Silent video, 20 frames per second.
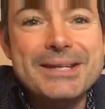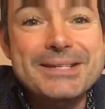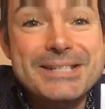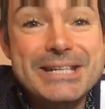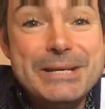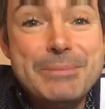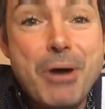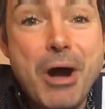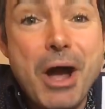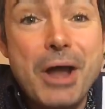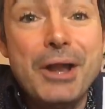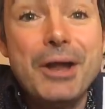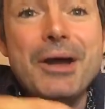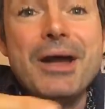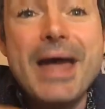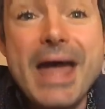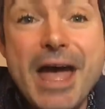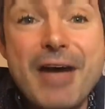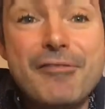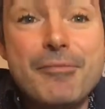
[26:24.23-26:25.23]
D
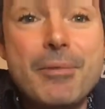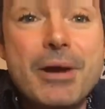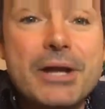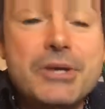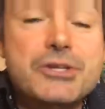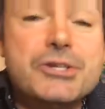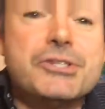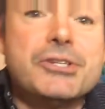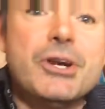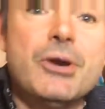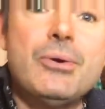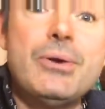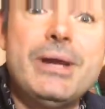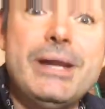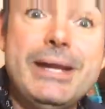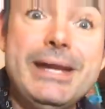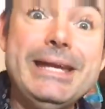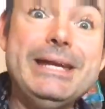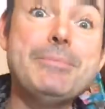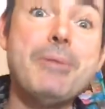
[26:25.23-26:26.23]
minor, F major. So
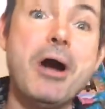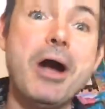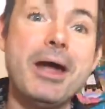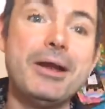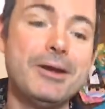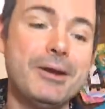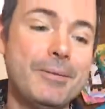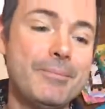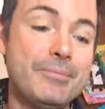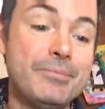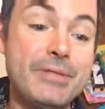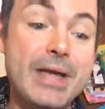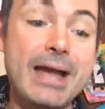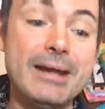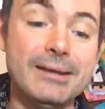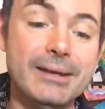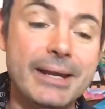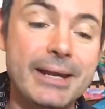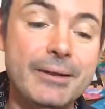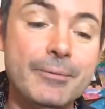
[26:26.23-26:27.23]
E minor,
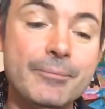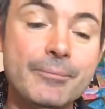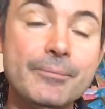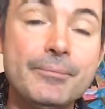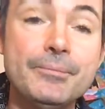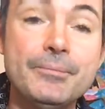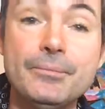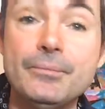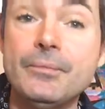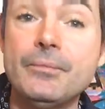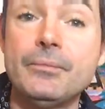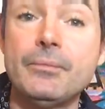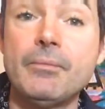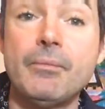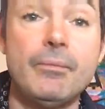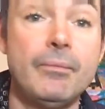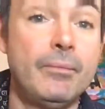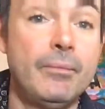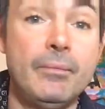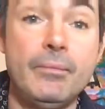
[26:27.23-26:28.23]
that lick.
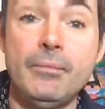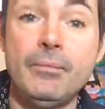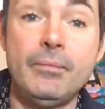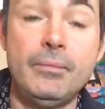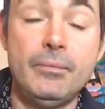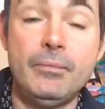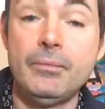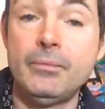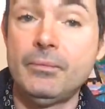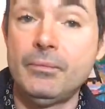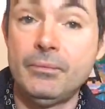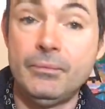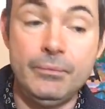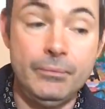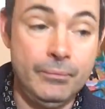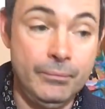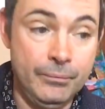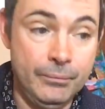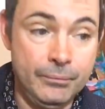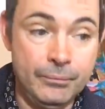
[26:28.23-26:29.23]

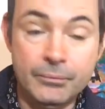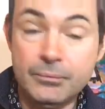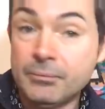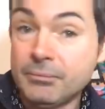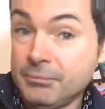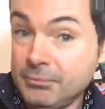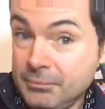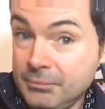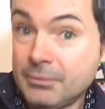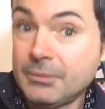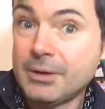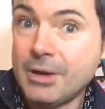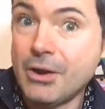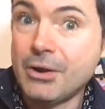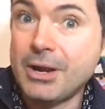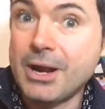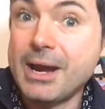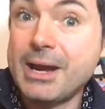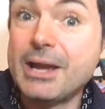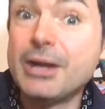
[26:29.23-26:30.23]

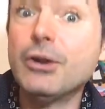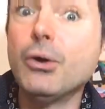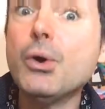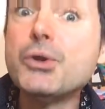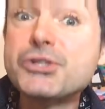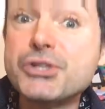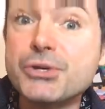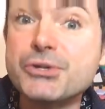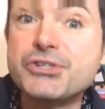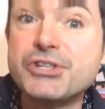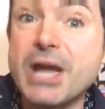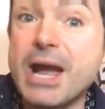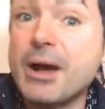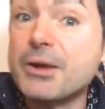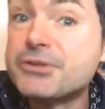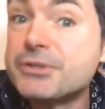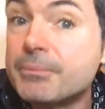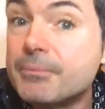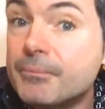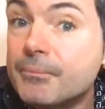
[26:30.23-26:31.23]
Okay, it also
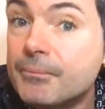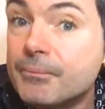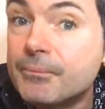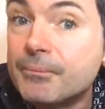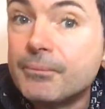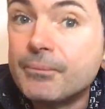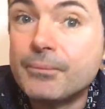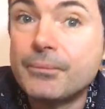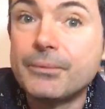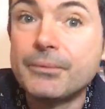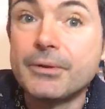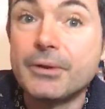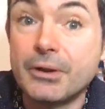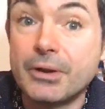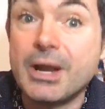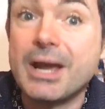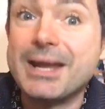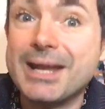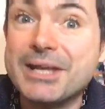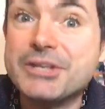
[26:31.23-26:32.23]
sounds.
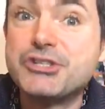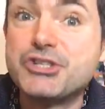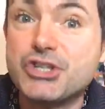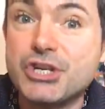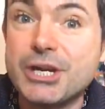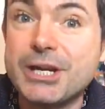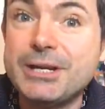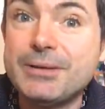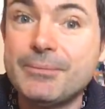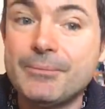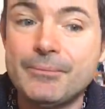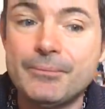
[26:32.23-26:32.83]
Okay, there's G.